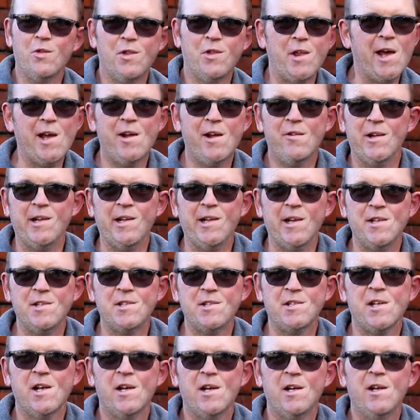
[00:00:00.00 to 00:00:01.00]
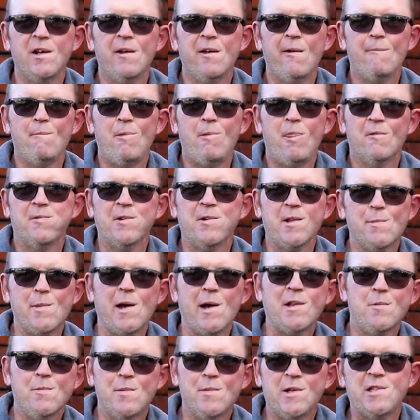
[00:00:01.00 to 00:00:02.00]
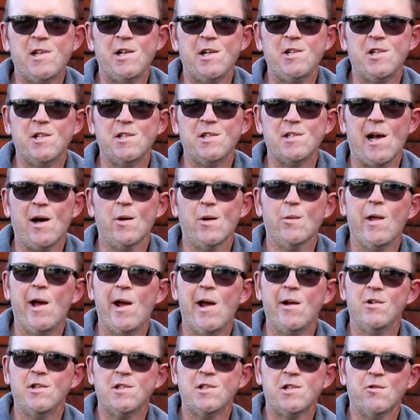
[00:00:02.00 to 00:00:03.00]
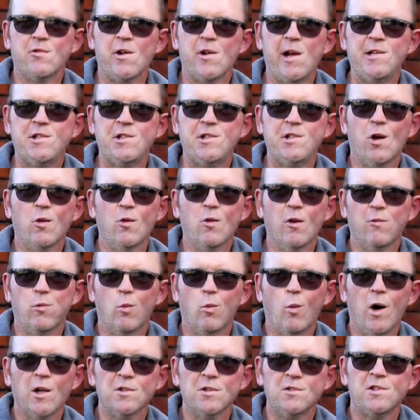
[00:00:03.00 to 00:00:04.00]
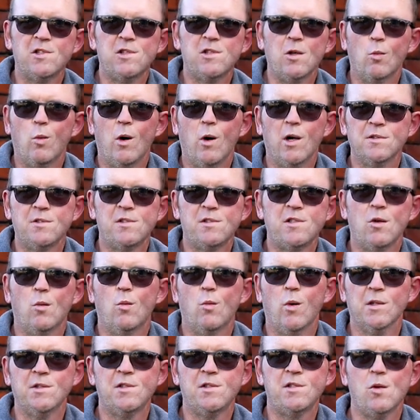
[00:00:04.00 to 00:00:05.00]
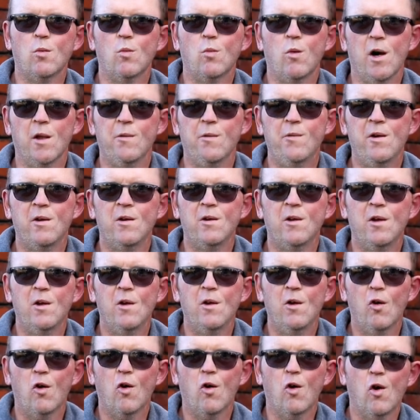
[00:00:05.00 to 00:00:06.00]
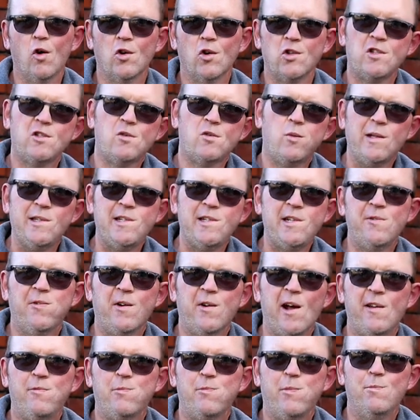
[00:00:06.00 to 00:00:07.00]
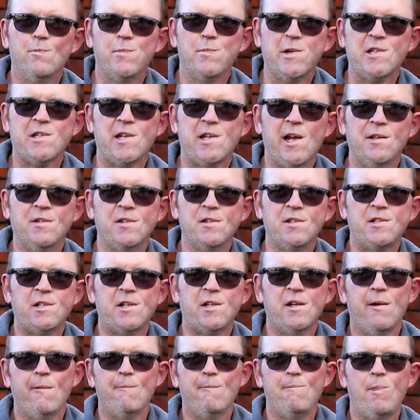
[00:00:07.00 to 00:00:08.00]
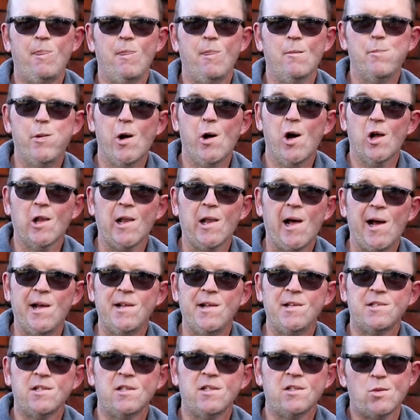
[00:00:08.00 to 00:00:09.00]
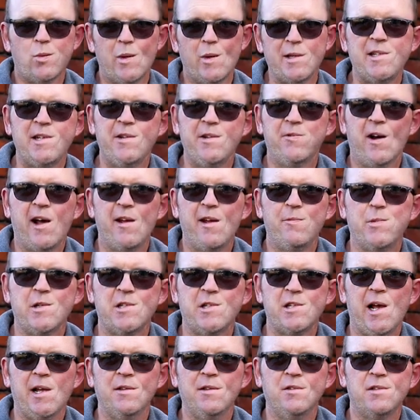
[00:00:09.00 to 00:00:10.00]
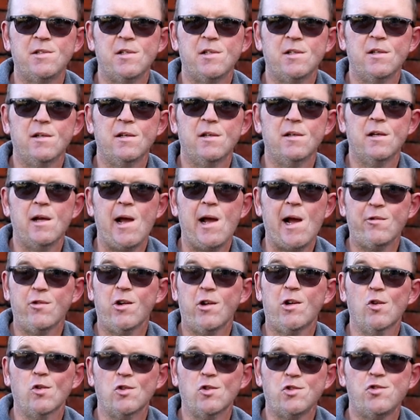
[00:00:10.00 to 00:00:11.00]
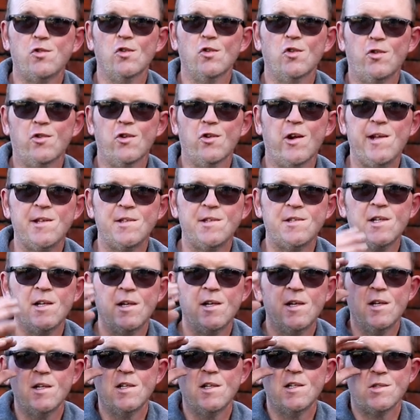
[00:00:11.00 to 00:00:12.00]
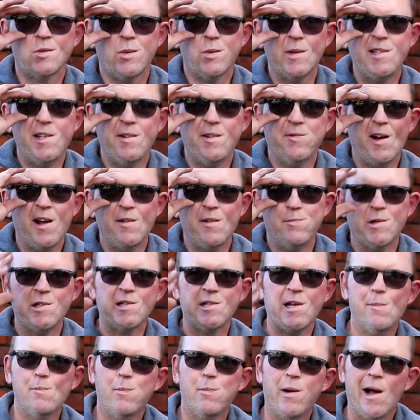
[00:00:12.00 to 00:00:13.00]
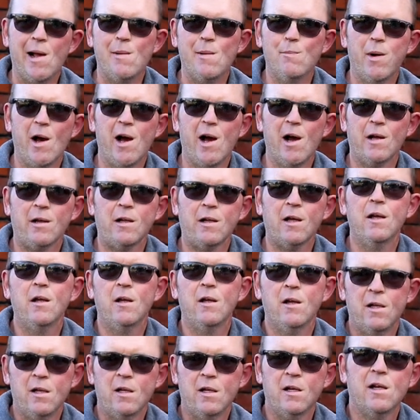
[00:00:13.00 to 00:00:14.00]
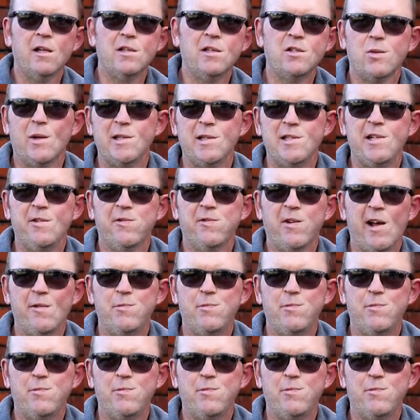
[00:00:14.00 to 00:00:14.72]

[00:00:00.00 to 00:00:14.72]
there it is. For the mathematicians out there, it's a ratio of 1:1:1:1, or 25% perlite, 25% agricultural grit, 25% pine bark and 25%